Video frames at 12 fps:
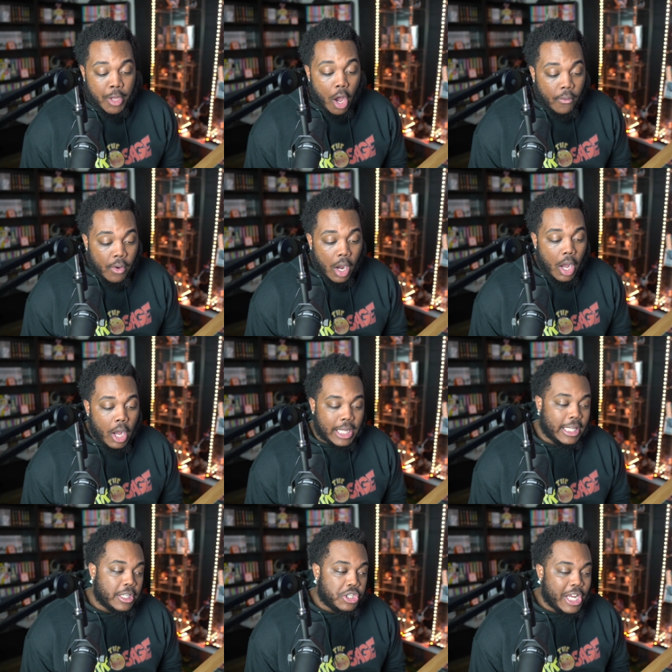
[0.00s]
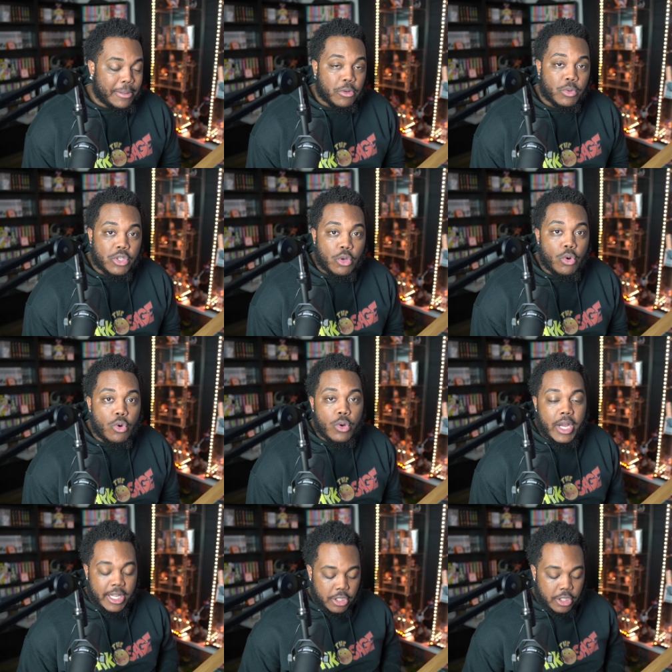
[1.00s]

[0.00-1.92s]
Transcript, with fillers: overall, I thought this chapter was cool in